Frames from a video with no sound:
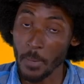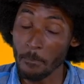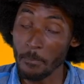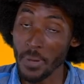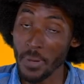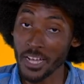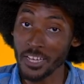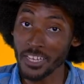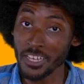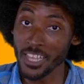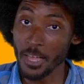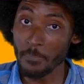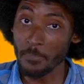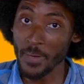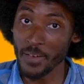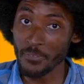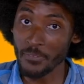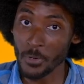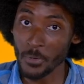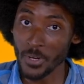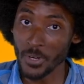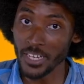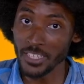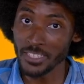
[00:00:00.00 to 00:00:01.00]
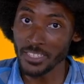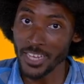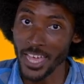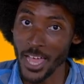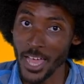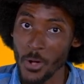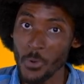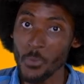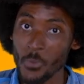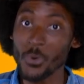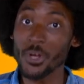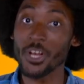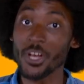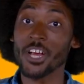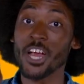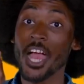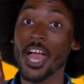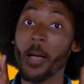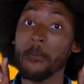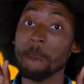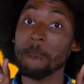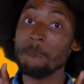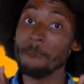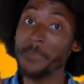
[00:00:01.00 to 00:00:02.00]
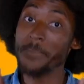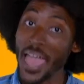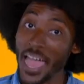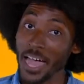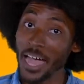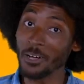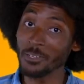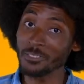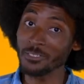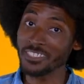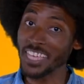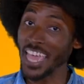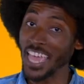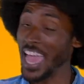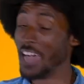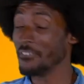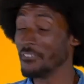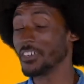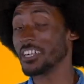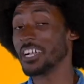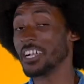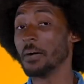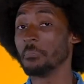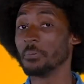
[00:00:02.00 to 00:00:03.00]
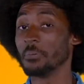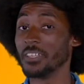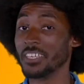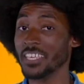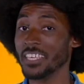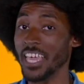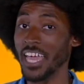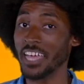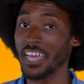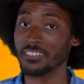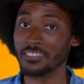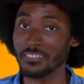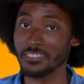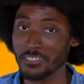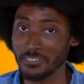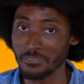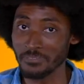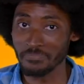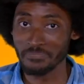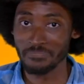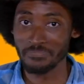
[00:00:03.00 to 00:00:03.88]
Buckle up, everyone. We're about to have a couple of guests.